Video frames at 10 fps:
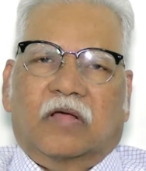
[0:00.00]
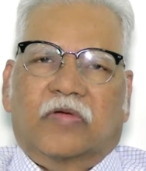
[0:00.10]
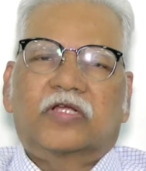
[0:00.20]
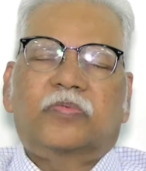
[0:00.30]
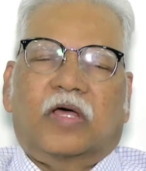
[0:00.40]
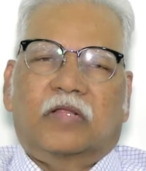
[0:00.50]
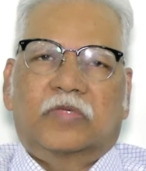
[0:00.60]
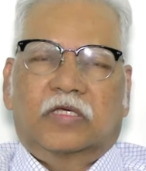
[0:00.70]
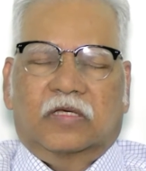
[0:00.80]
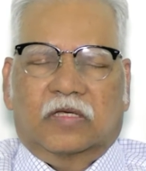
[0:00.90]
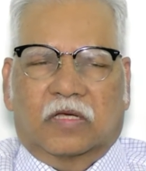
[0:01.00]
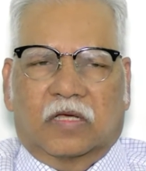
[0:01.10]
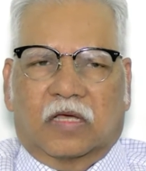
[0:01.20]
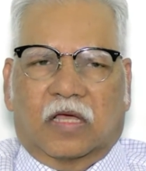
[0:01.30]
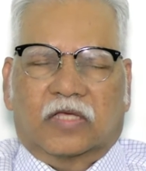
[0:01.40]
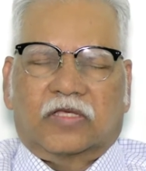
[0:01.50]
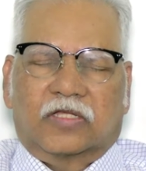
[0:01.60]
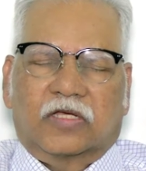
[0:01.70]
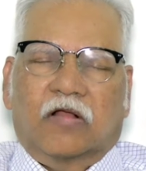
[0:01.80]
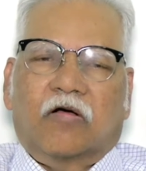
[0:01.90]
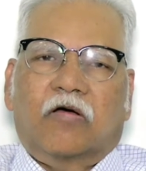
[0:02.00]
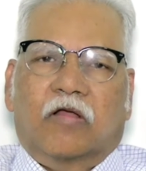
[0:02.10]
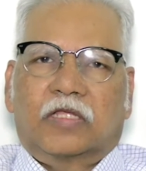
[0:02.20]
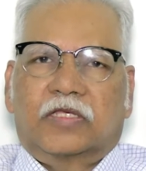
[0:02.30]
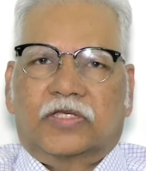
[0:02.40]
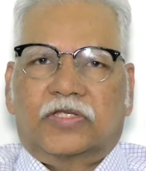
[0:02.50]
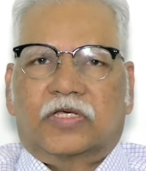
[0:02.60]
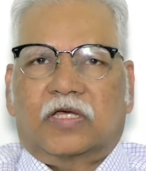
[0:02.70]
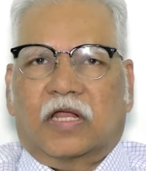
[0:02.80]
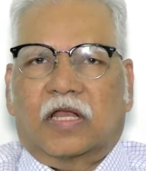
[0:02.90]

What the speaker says: Ramesh Parimi, a surgical oncologist,